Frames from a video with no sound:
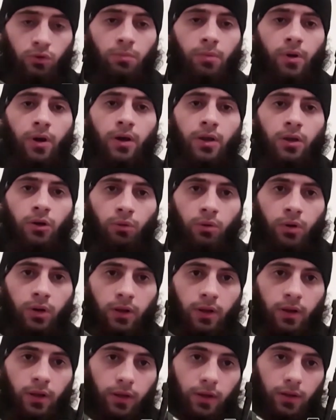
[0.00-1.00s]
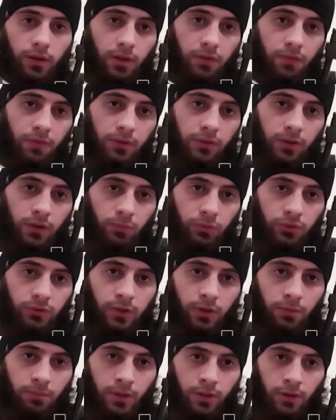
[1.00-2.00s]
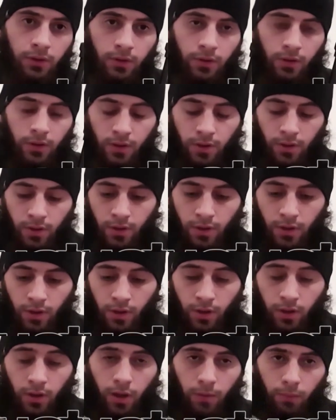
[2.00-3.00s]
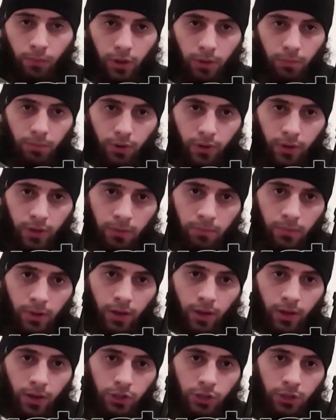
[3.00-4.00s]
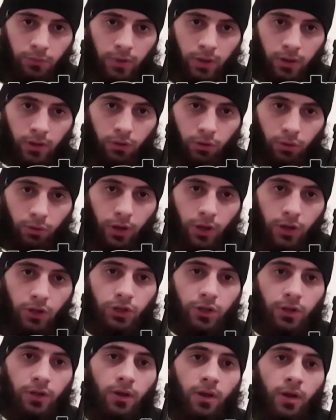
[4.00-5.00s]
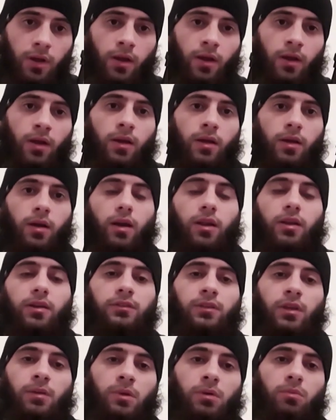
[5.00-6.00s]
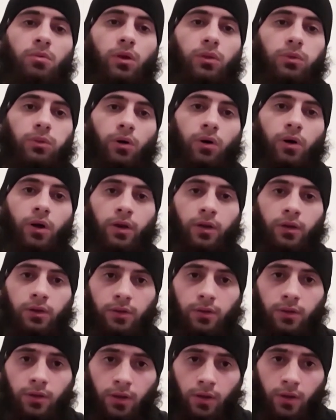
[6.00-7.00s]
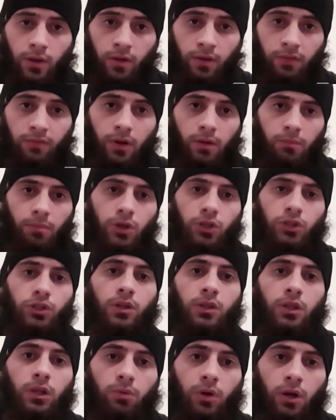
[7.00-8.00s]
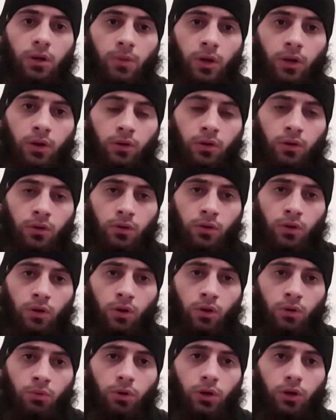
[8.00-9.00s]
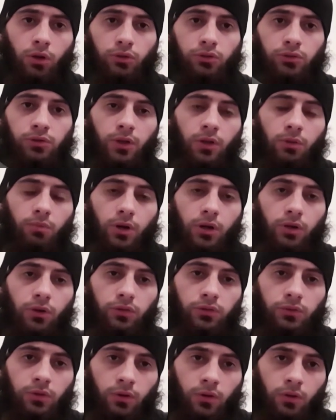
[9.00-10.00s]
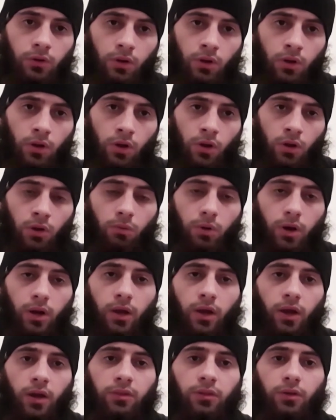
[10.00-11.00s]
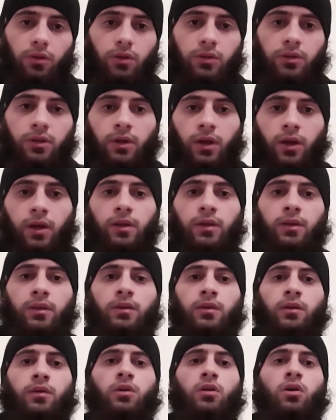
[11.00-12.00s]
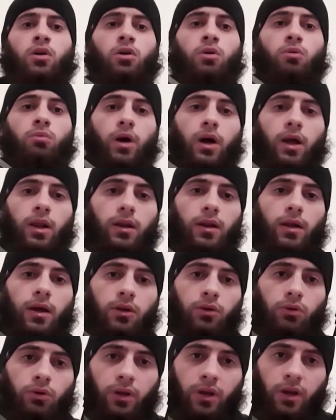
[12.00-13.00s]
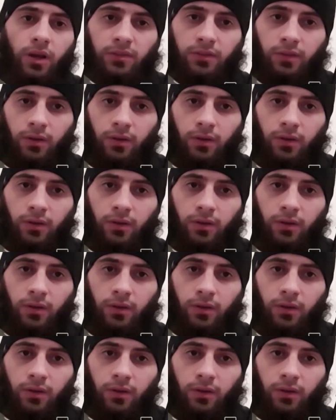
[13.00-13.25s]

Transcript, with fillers: calling the shooter a soldier of the caliphate. Austria's Interior Minister Karl Nehammer said the man who opened fire in central Vienna on Monday while armed has been identified as a